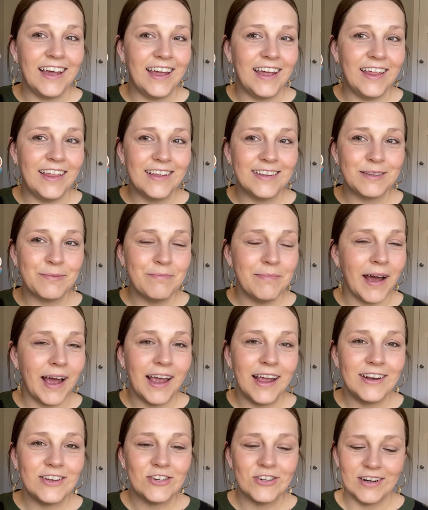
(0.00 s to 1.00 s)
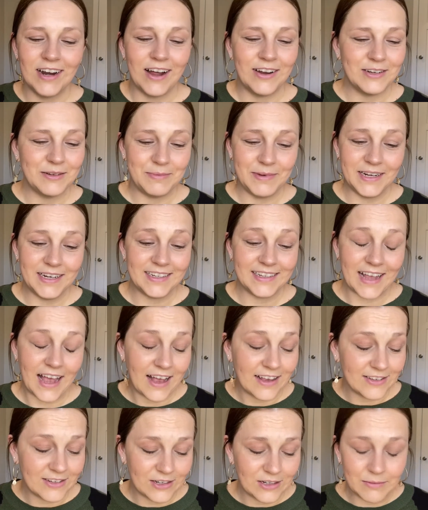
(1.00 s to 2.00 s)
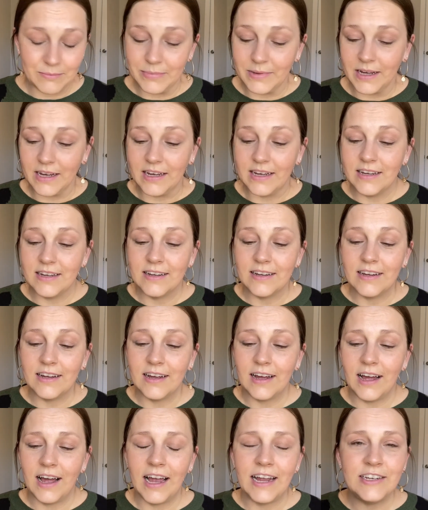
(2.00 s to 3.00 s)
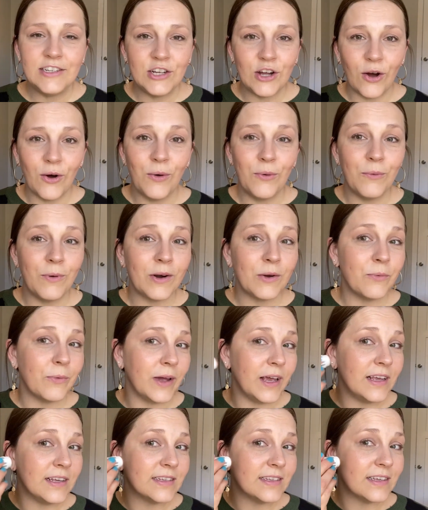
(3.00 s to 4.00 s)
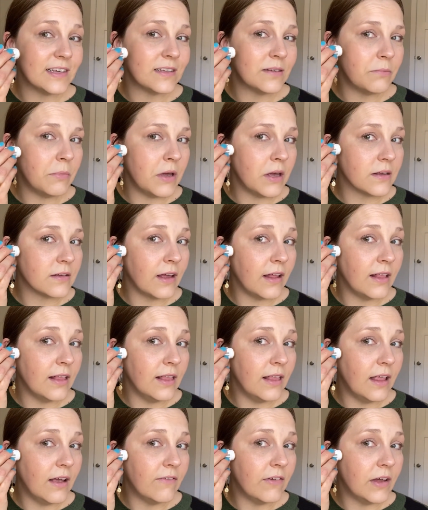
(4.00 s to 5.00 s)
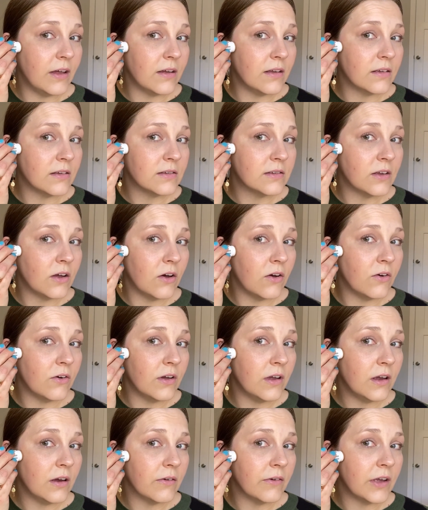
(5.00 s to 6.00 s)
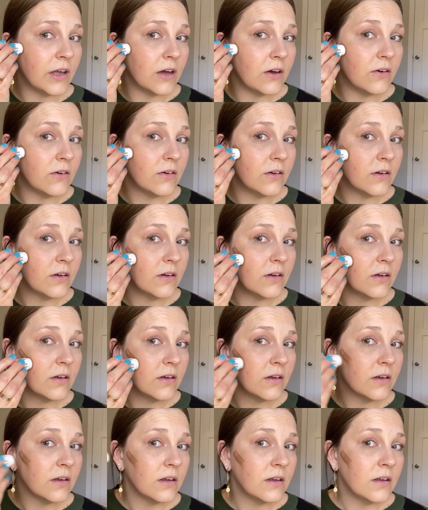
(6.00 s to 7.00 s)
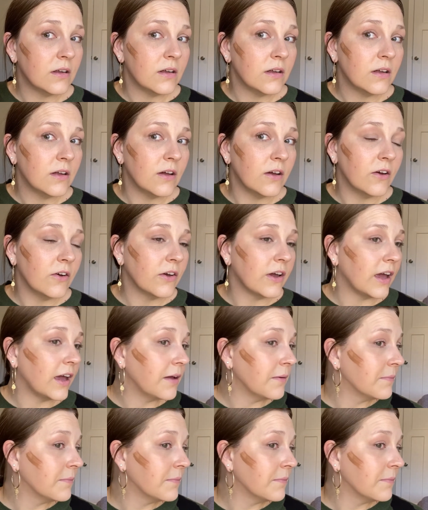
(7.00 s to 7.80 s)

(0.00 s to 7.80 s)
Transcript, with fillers: this might turn out to be a disaster, but I don't want to waste this because I love it. So here we go. Okay.